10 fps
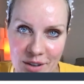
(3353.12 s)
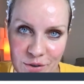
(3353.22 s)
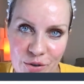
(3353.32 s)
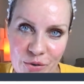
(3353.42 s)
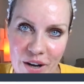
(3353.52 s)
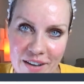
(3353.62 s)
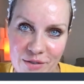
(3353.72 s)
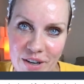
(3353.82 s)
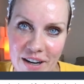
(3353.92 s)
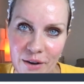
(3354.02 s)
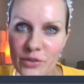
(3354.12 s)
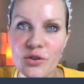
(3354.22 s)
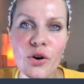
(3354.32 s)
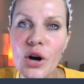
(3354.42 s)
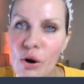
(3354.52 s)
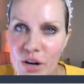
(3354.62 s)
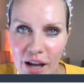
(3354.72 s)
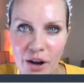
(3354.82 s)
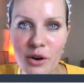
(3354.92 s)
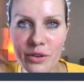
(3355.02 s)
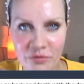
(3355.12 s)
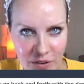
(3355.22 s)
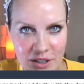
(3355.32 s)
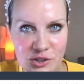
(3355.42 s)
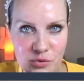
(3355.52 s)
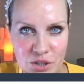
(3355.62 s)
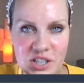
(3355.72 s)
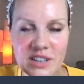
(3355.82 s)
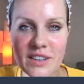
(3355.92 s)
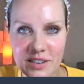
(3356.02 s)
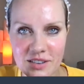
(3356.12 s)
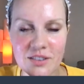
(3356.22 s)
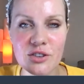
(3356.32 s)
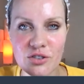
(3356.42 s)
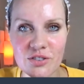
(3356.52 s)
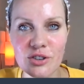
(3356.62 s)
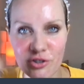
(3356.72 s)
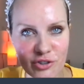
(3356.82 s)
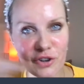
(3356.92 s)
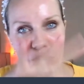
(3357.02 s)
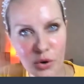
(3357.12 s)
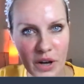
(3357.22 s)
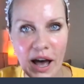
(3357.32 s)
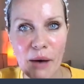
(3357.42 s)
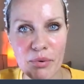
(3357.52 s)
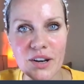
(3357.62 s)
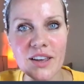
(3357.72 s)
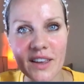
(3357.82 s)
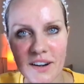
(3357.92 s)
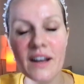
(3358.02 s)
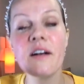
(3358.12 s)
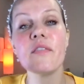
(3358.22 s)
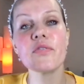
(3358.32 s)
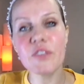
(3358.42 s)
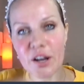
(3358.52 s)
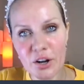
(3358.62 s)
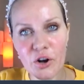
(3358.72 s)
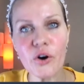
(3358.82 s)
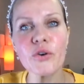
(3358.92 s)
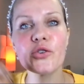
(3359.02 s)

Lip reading: to you guys right now. Don't go now. Finish watching this show happening here. Then go to